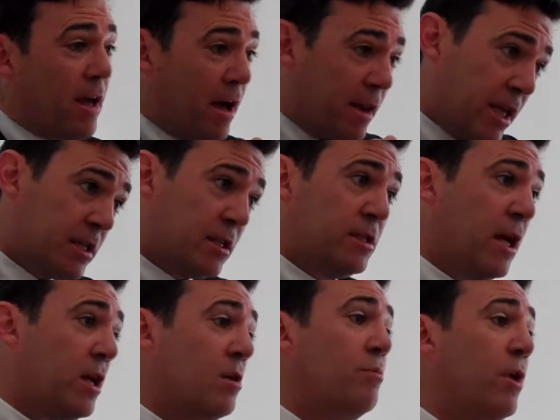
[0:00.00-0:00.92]
And here's the
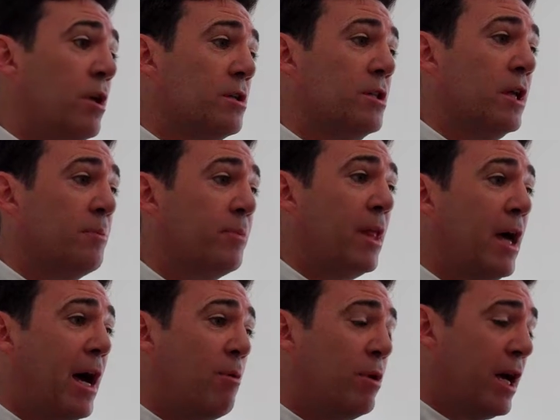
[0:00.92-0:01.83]
second policy.
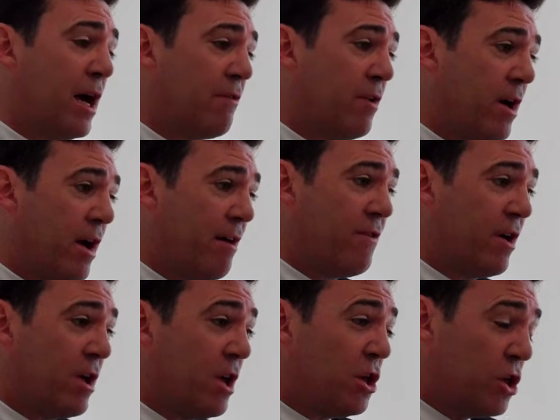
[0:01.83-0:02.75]
I would have a very